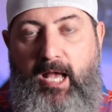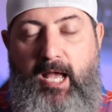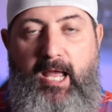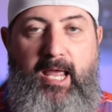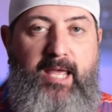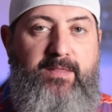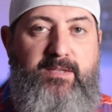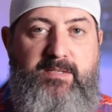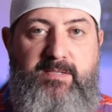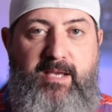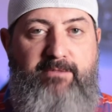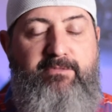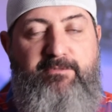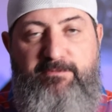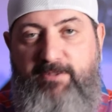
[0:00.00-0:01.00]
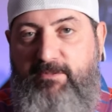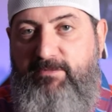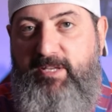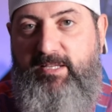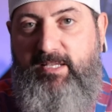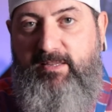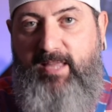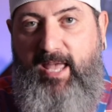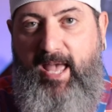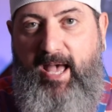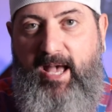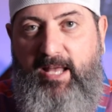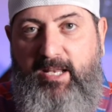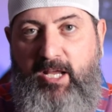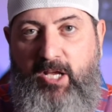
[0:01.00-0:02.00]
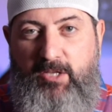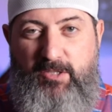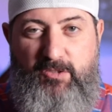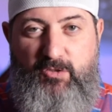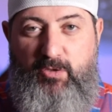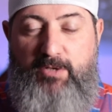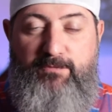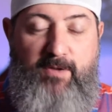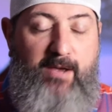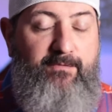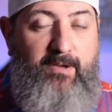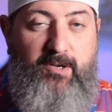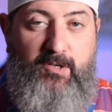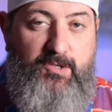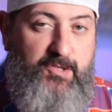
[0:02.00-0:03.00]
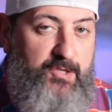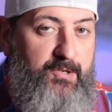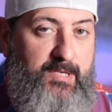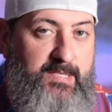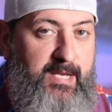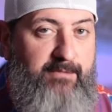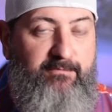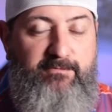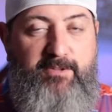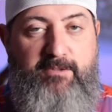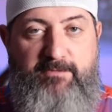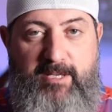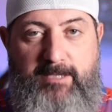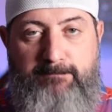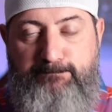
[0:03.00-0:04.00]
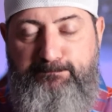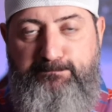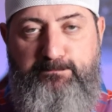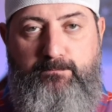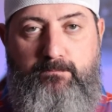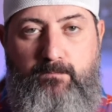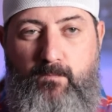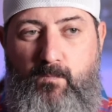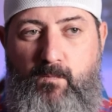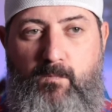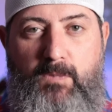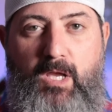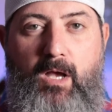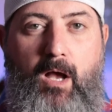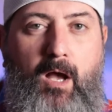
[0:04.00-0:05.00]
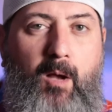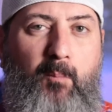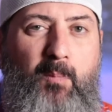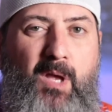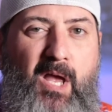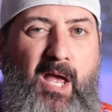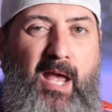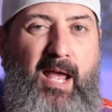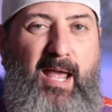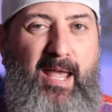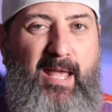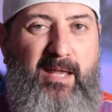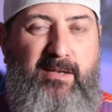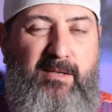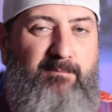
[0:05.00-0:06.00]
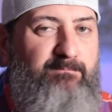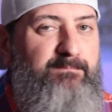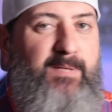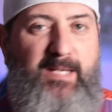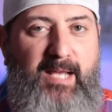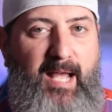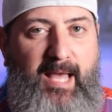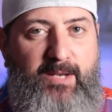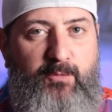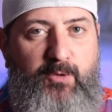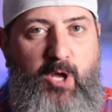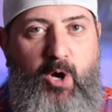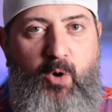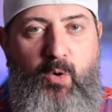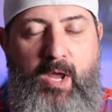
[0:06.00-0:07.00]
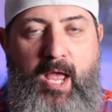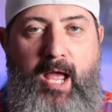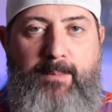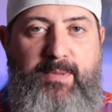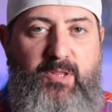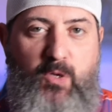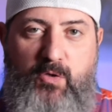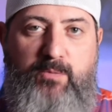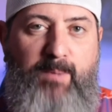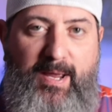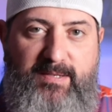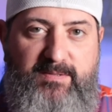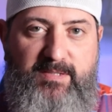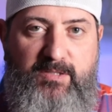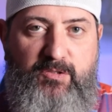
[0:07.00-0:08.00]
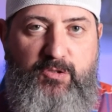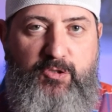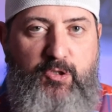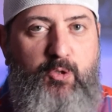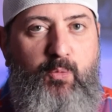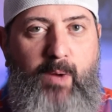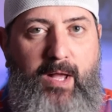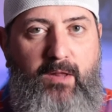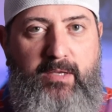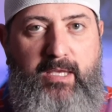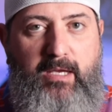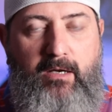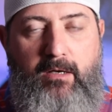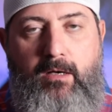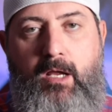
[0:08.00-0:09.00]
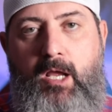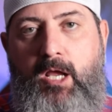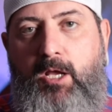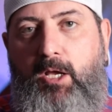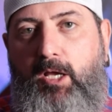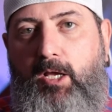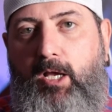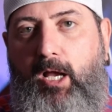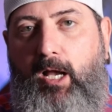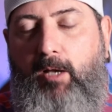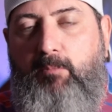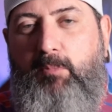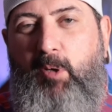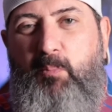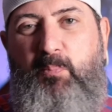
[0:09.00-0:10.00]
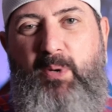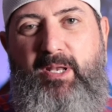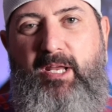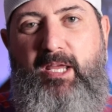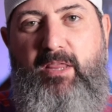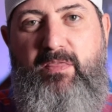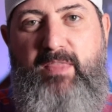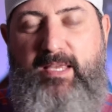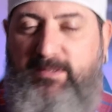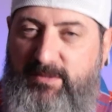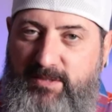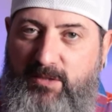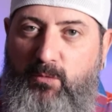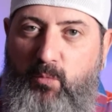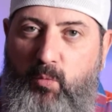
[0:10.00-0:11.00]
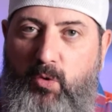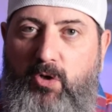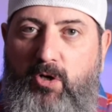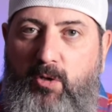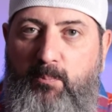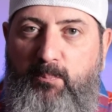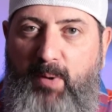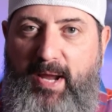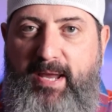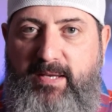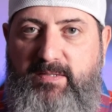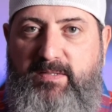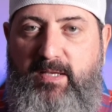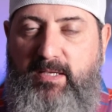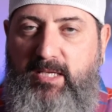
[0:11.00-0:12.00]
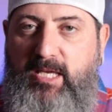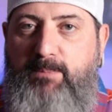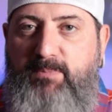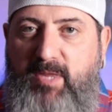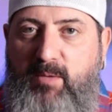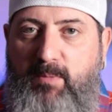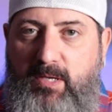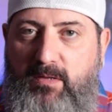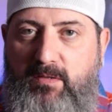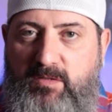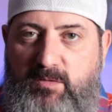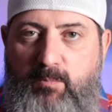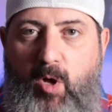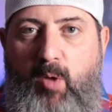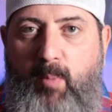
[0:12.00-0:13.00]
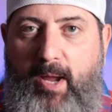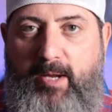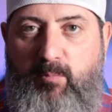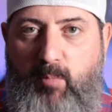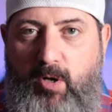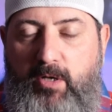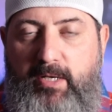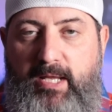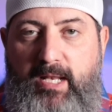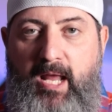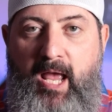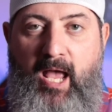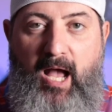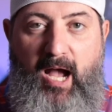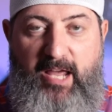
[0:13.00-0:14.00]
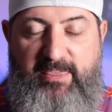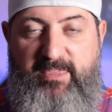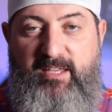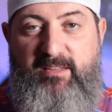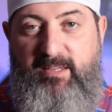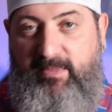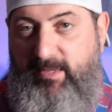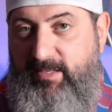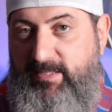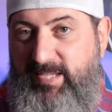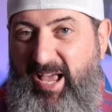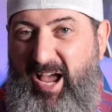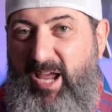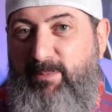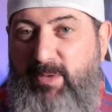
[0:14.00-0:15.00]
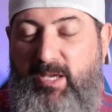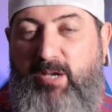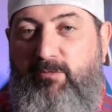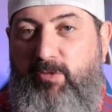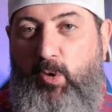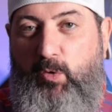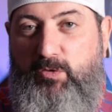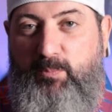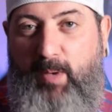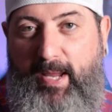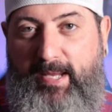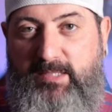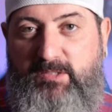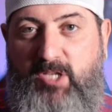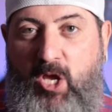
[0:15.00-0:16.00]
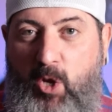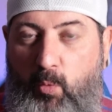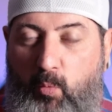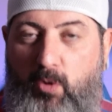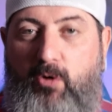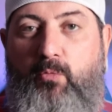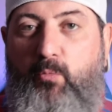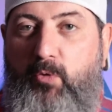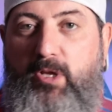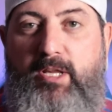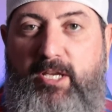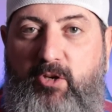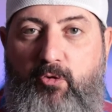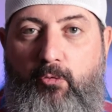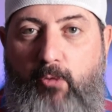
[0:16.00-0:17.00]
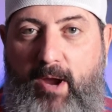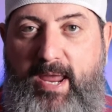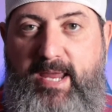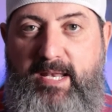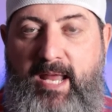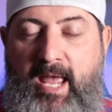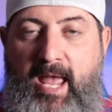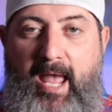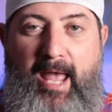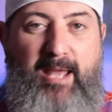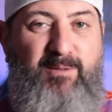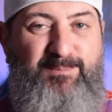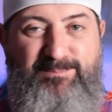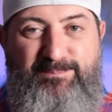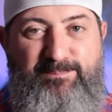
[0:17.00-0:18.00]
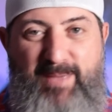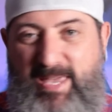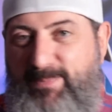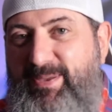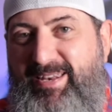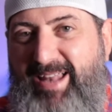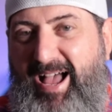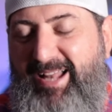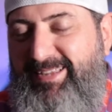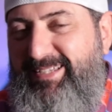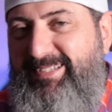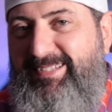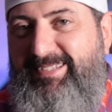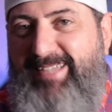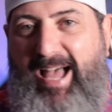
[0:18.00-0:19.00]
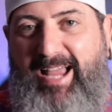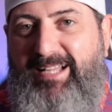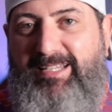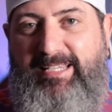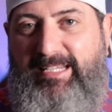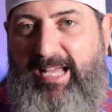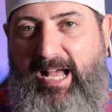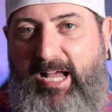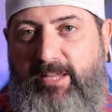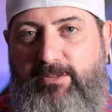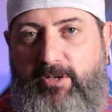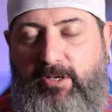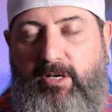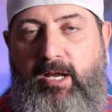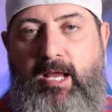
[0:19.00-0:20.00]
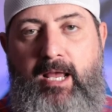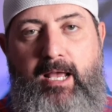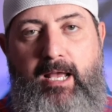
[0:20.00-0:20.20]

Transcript: and the 750 that they had, the Street 500 and Street 750. And I don't know, I mean, those bikes didn't do well here, but they still were bikes that keep them in the small bike market. I think that the timing of those bikes weren't really great, and maybe not the styling either.